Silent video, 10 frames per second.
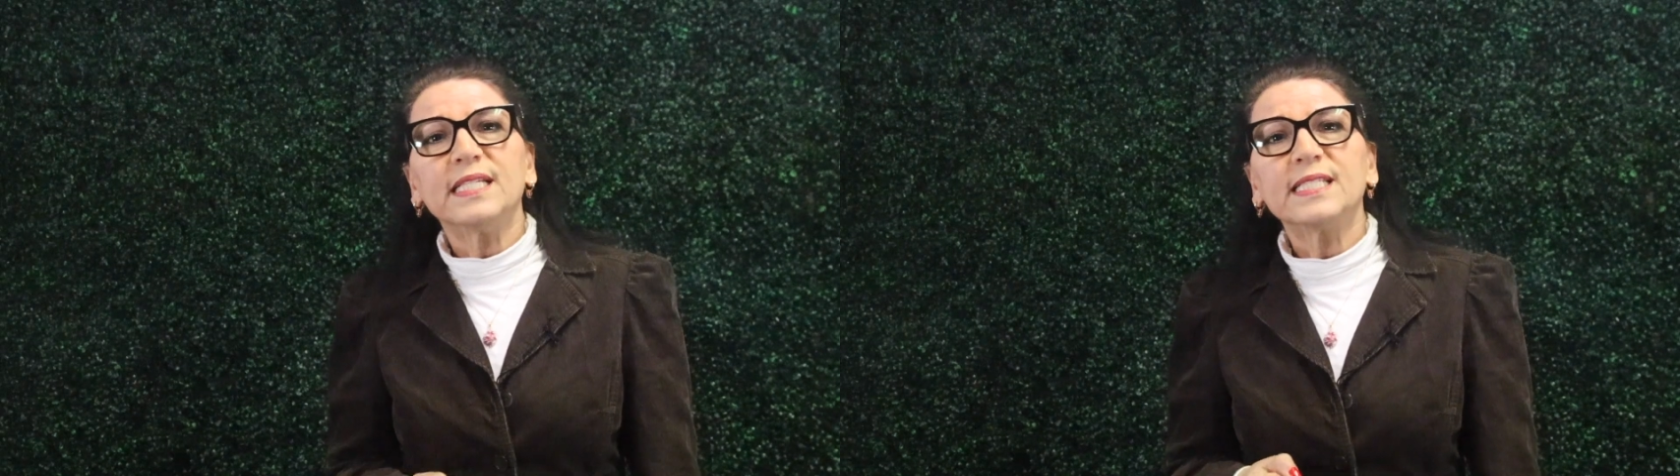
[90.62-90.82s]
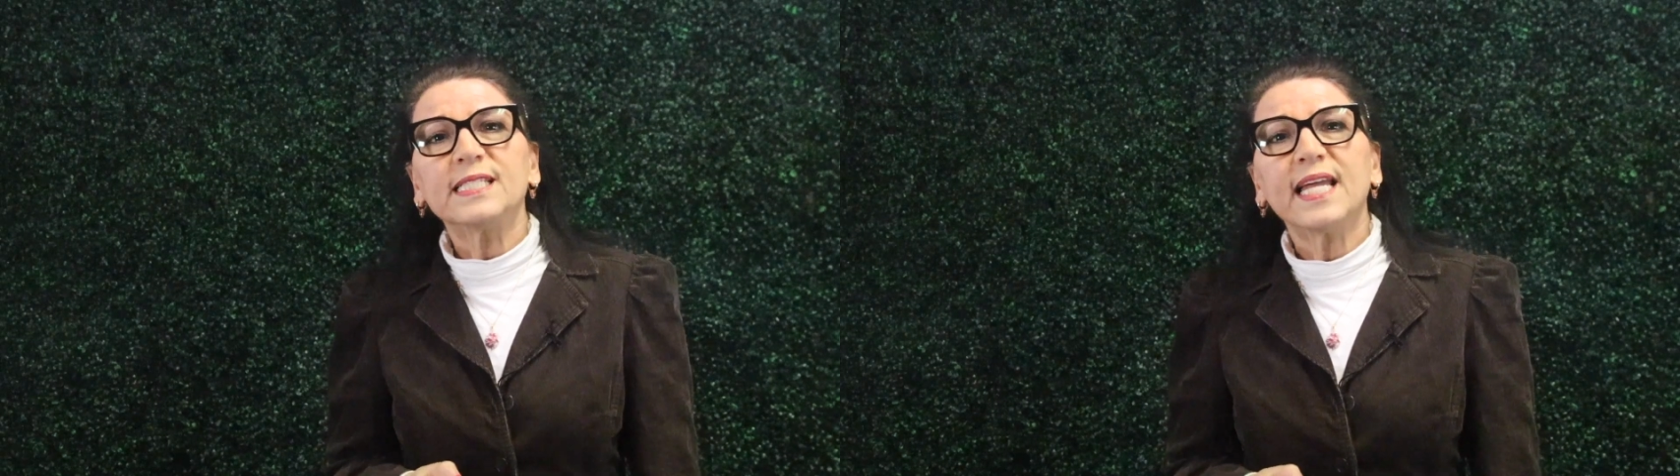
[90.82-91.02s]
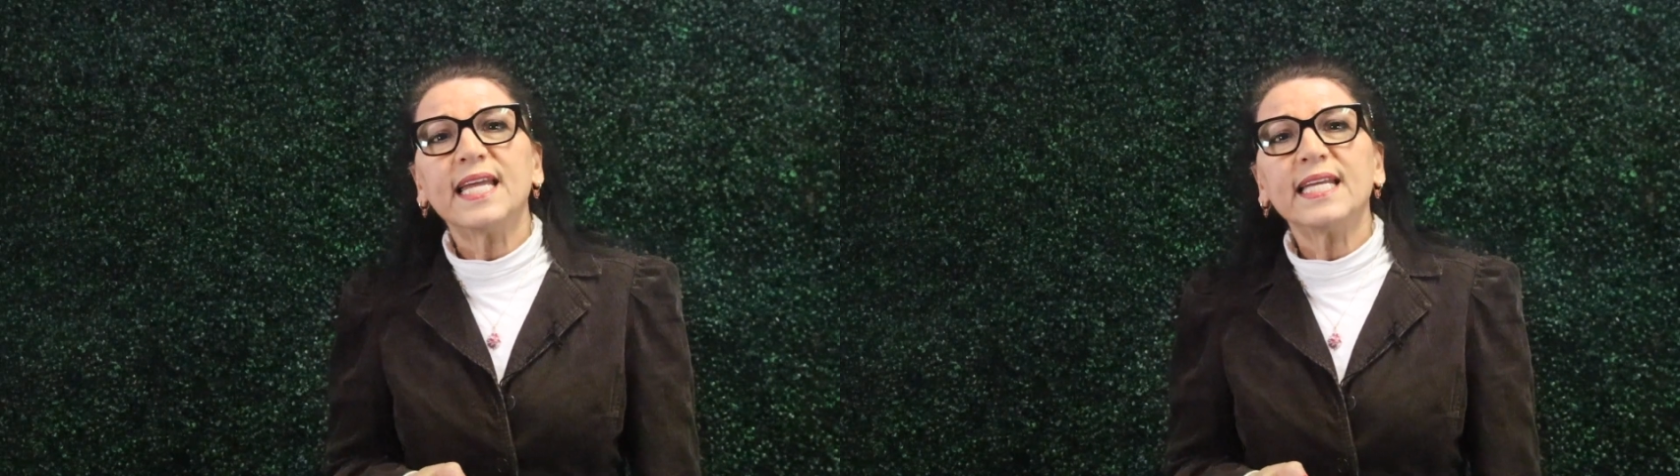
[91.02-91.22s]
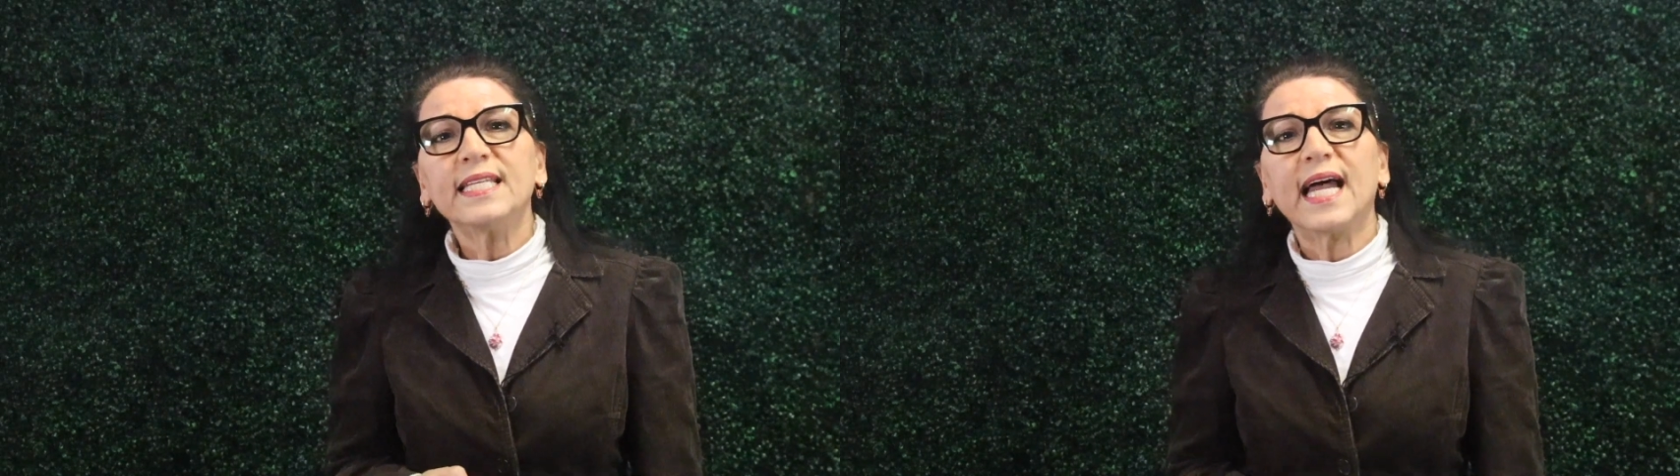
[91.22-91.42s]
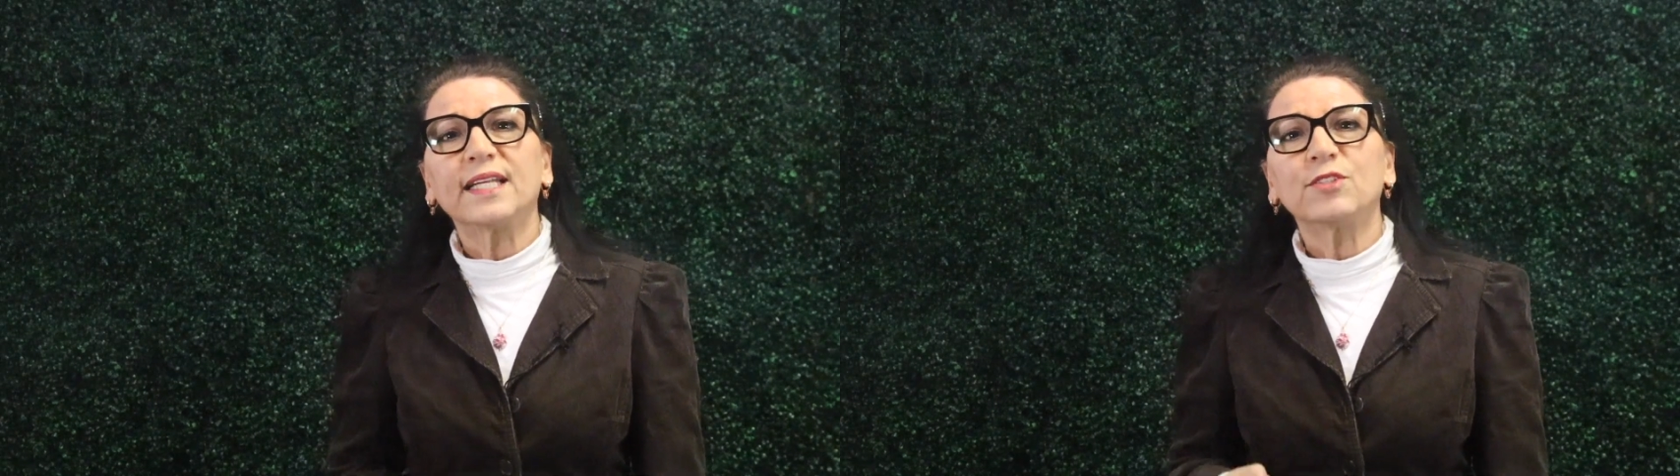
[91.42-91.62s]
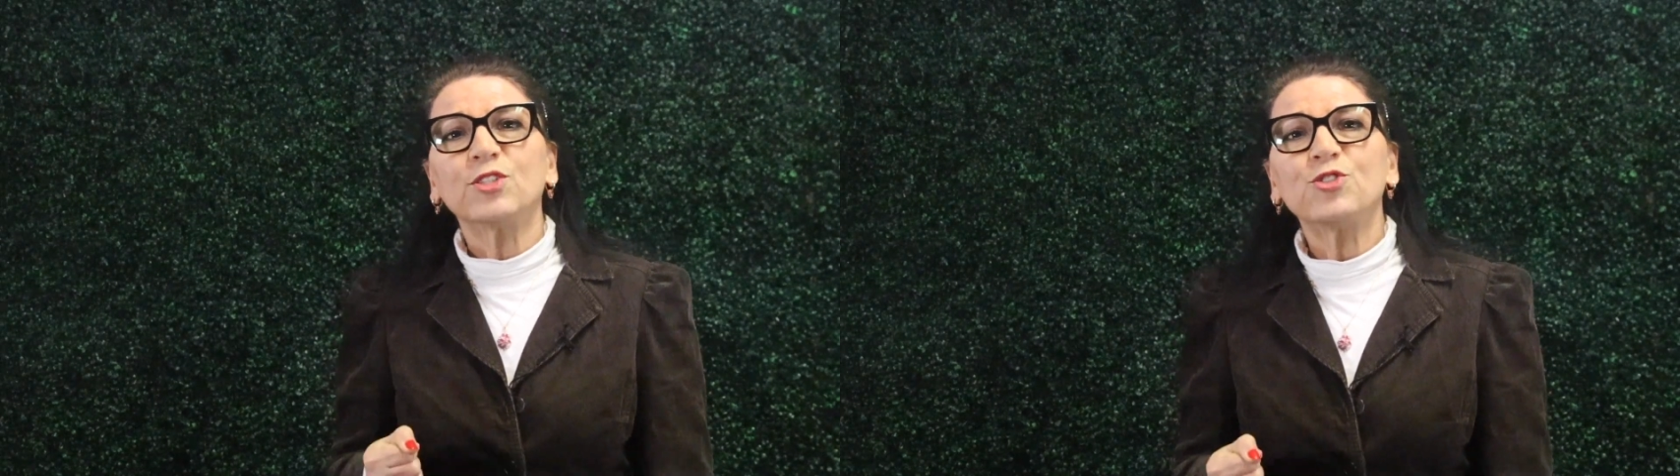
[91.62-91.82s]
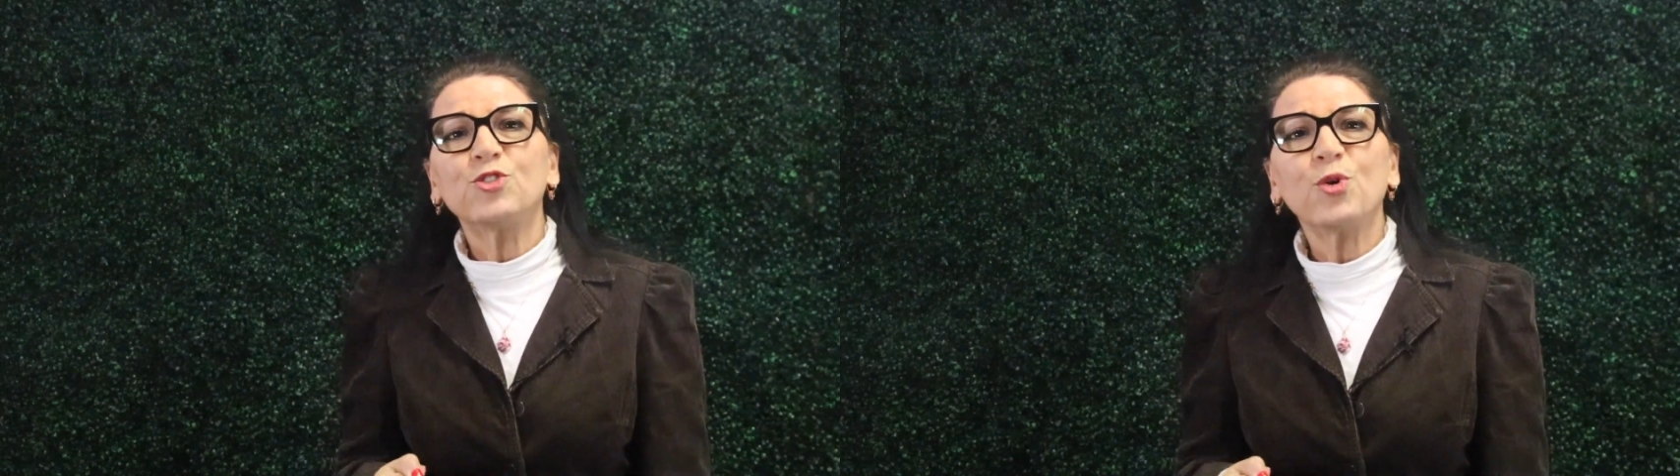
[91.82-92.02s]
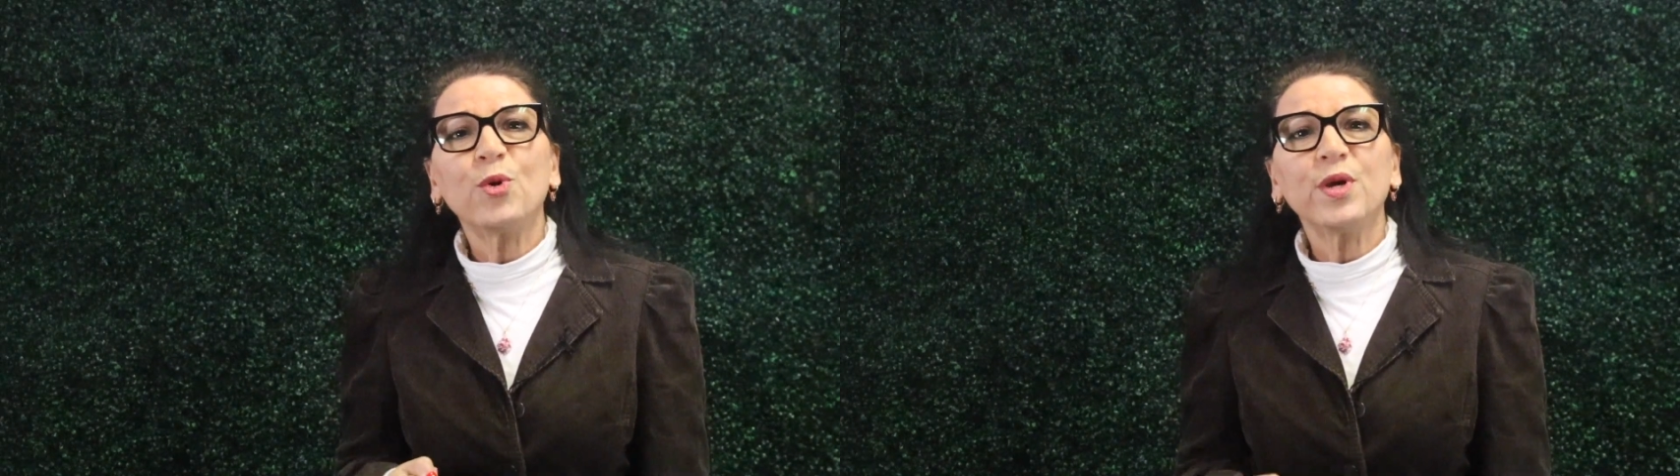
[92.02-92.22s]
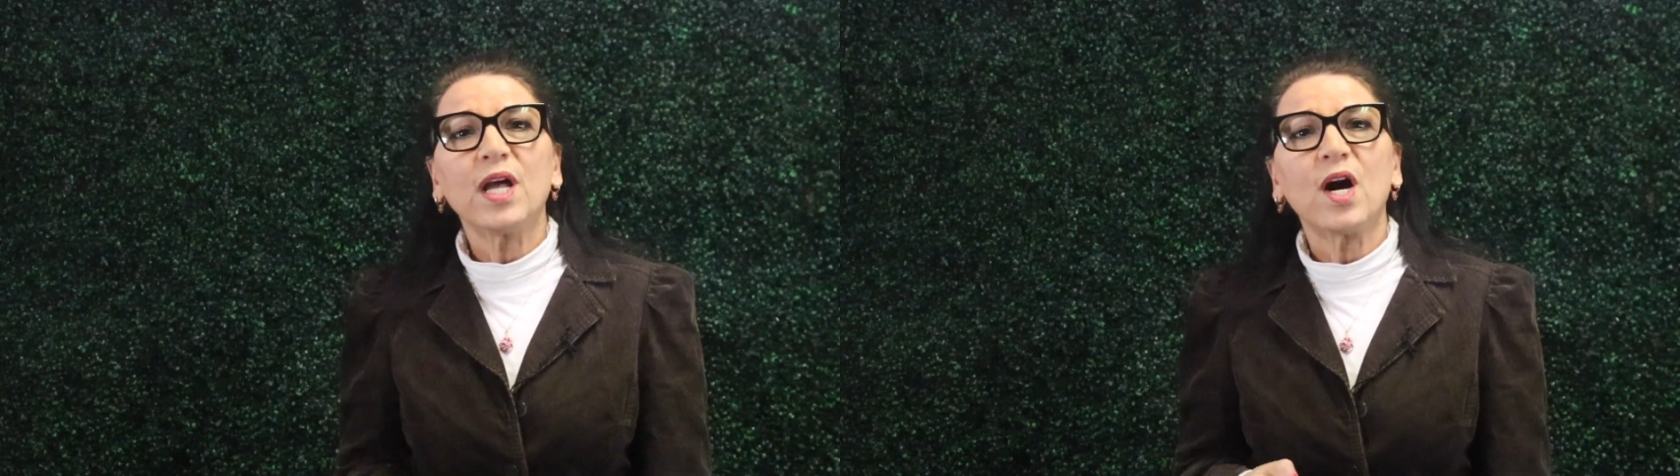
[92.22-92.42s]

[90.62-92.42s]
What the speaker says: saying that the joy